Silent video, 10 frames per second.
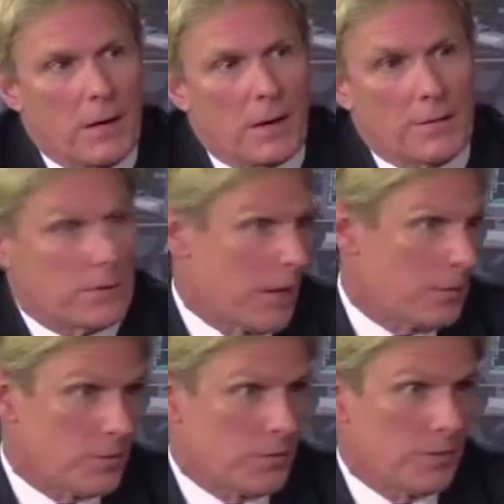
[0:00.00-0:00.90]
that
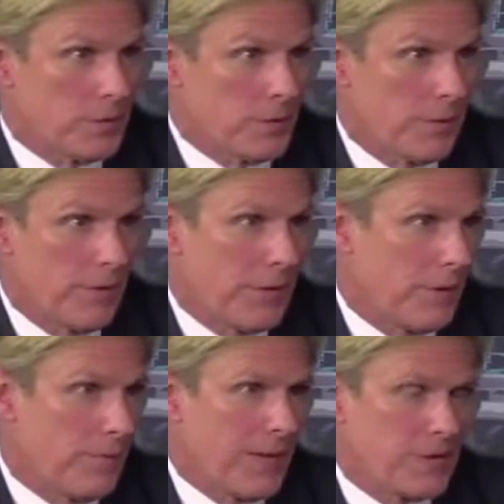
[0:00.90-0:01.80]
doctors traditionally have done
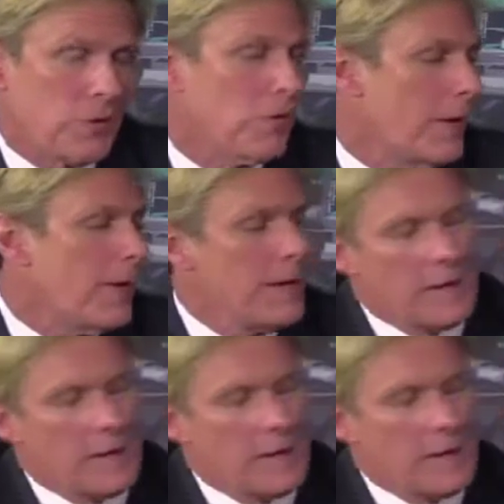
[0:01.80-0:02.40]
in the past. So